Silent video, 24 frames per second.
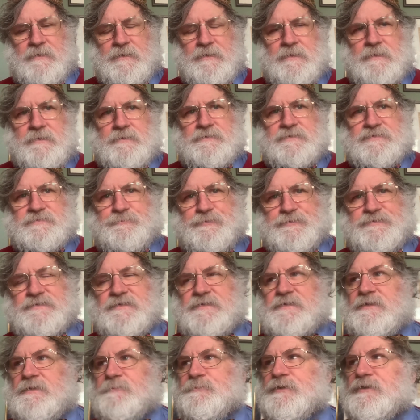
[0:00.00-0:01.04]
This
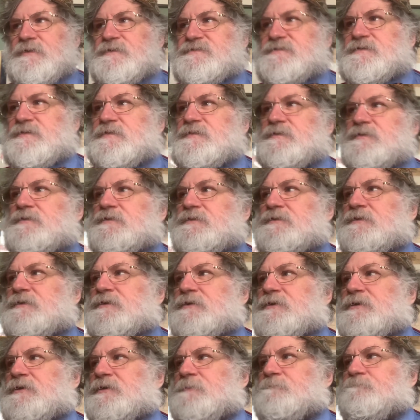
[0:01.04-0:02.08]
particular person
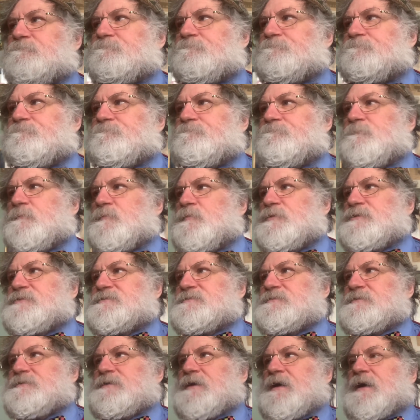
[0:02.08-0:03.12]

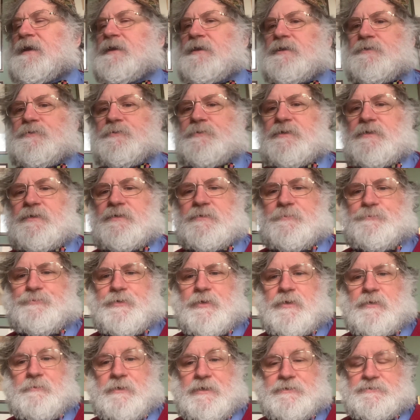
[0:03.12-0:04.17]
was anchoring the
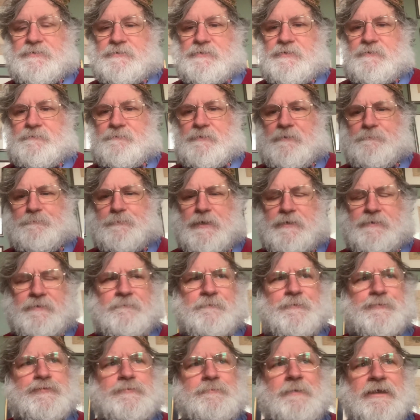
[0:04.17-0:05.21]
program. I don't know about whether I
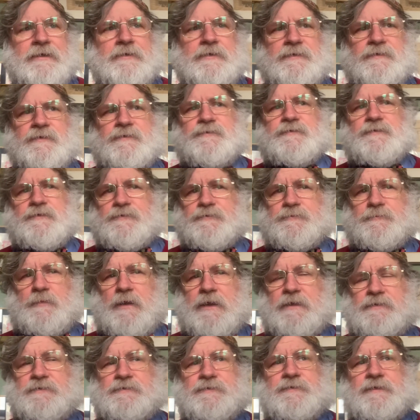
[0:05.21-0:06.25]
got all my consonants
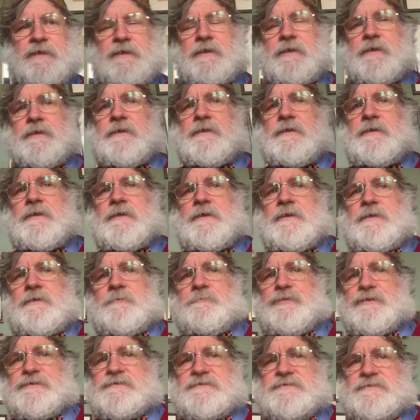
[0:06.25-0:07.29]
right there,
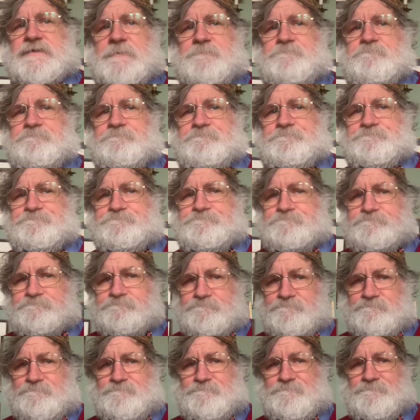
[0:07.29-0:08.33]
but
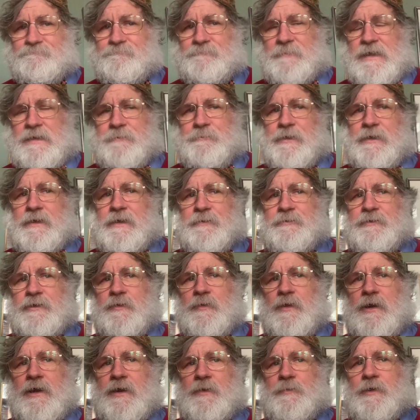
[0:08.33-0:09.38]
maybe I
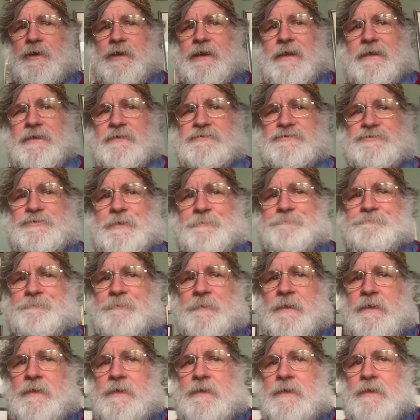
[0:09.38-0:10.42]
require one extra.
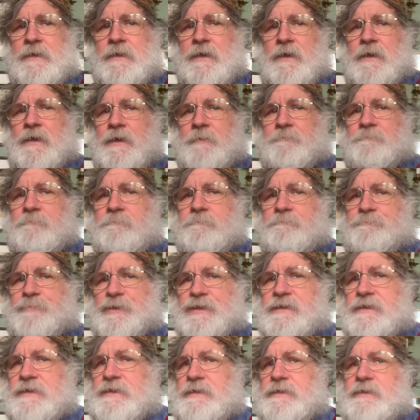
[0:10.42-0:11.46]

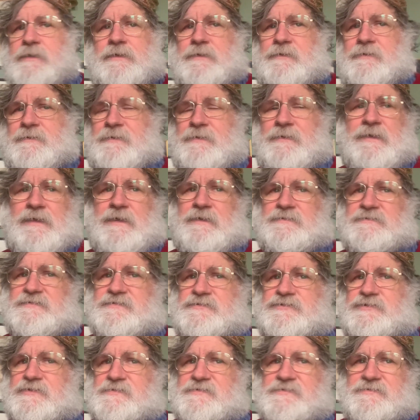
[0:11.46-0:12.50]
It's
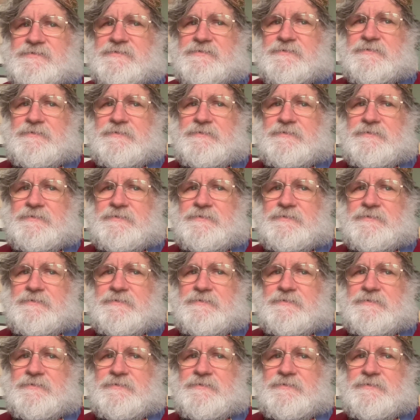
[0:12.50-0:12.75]
just